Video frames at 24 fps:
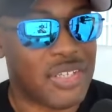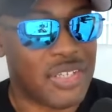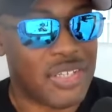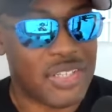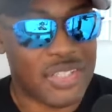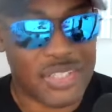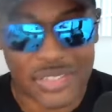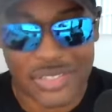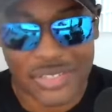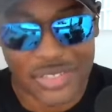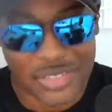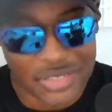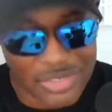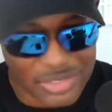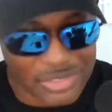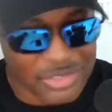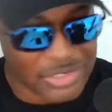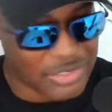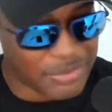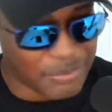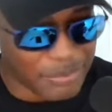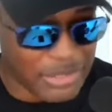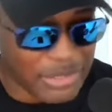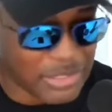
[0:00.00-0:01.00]
It
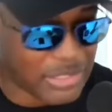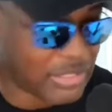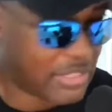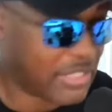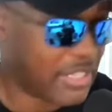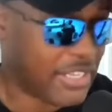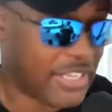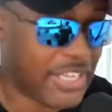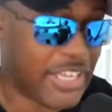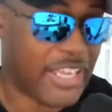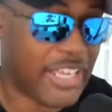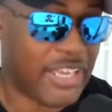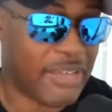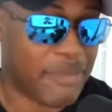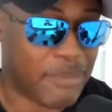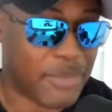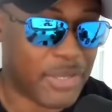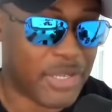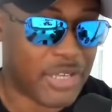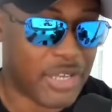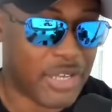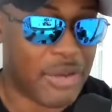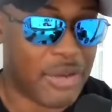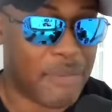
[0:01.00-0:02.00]
doesn't mean that they can't
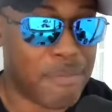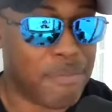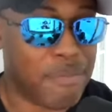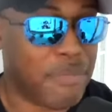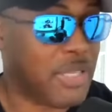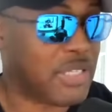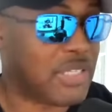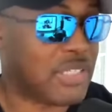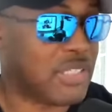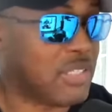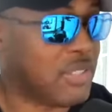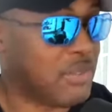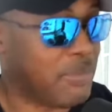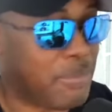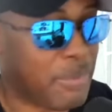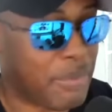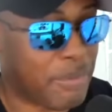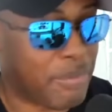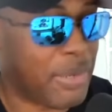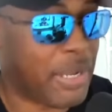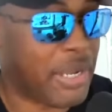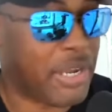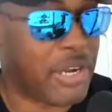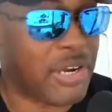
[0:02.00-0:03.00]
become mentally
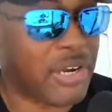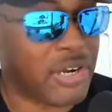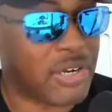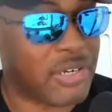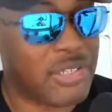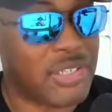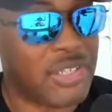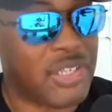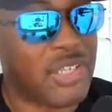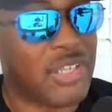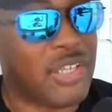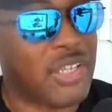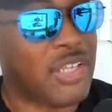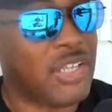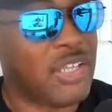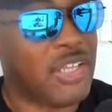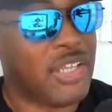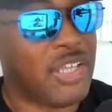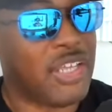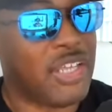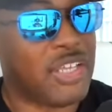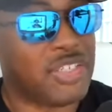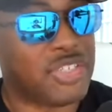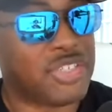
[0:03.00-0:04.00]
prepared.
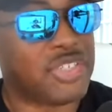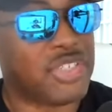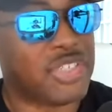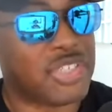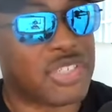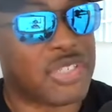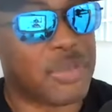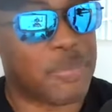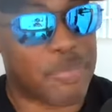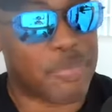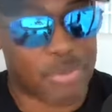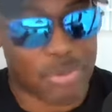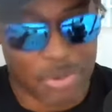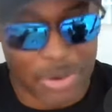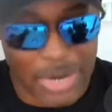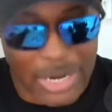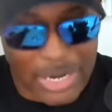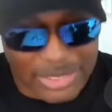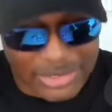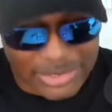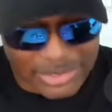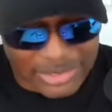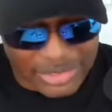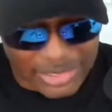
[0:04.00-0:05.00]
It's just a
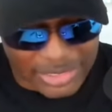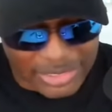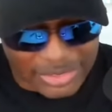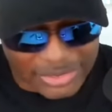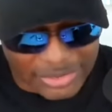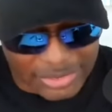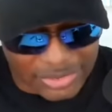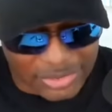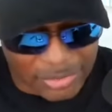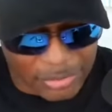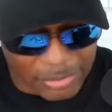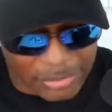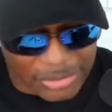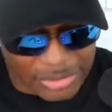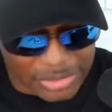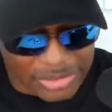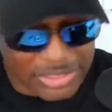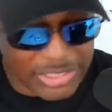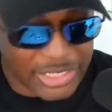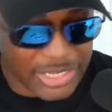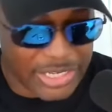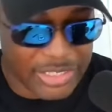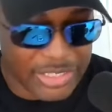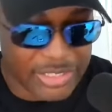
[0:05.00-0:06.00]
process. It's going to
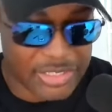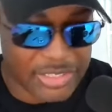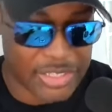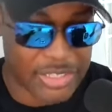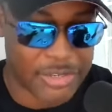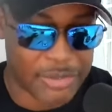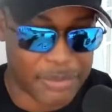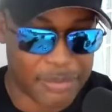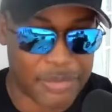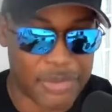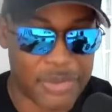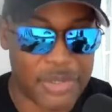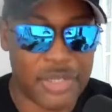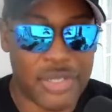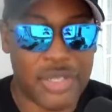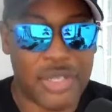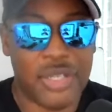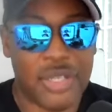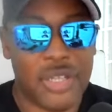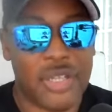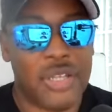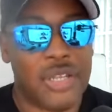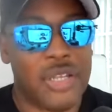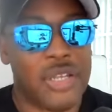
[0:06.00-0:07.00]
take them
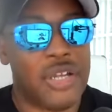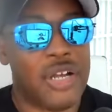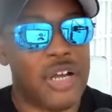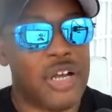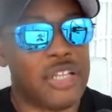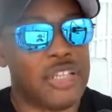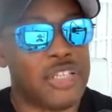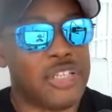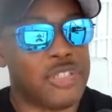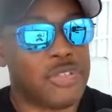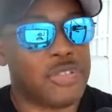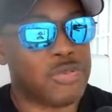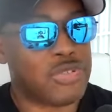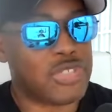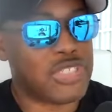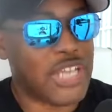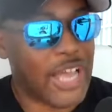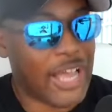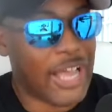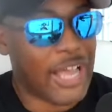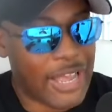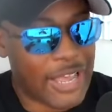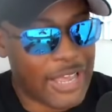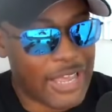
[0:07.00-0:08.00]
a little
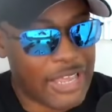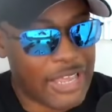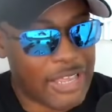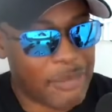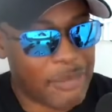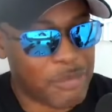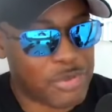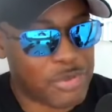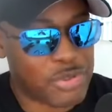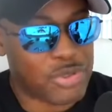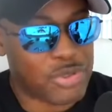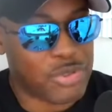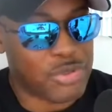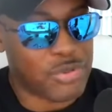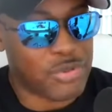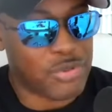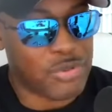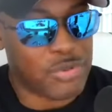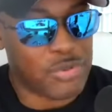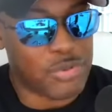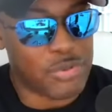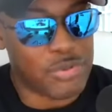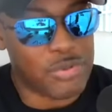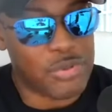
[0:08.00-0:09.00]
time
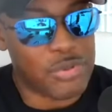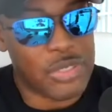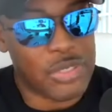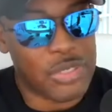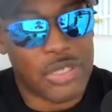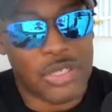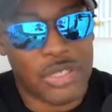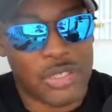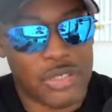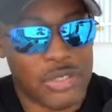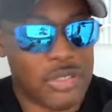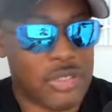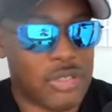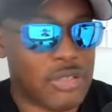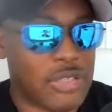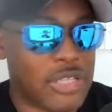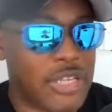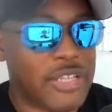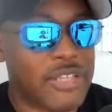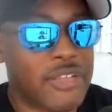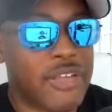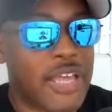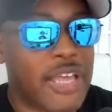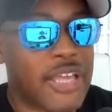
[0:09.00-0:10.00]
to, you know, like
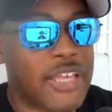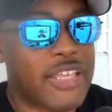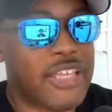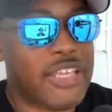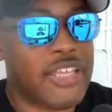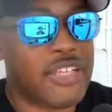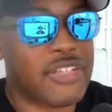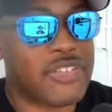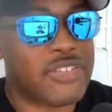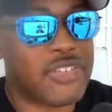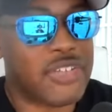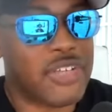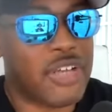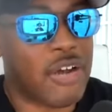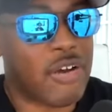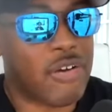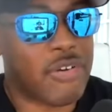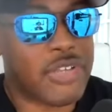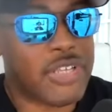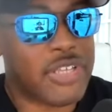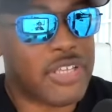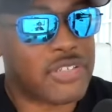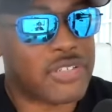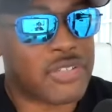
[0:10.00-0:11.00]
you got kids. All
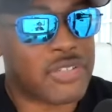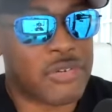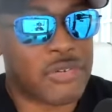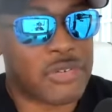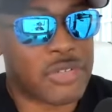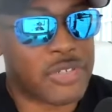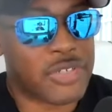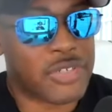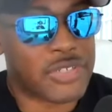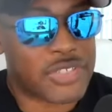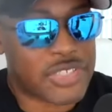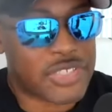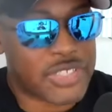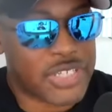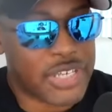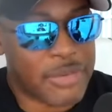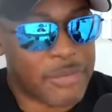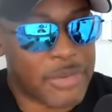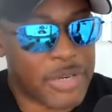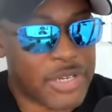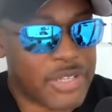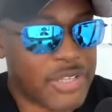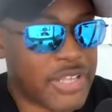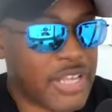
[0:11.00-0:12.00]
kids don't learn at the same
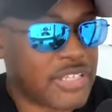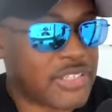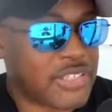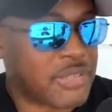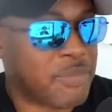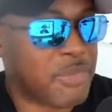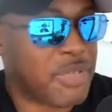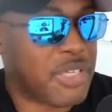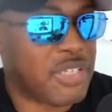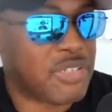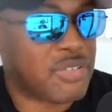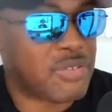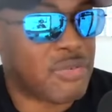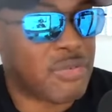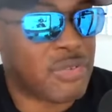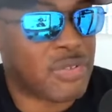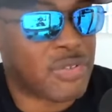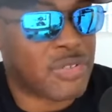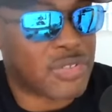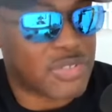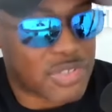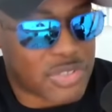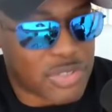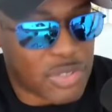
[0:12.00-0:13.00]
rate. You got some kids who learn
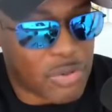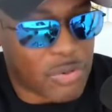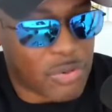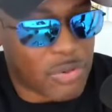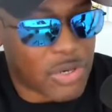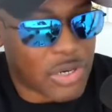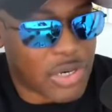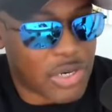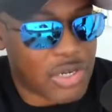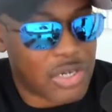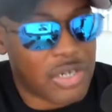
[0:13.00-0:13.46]
slower,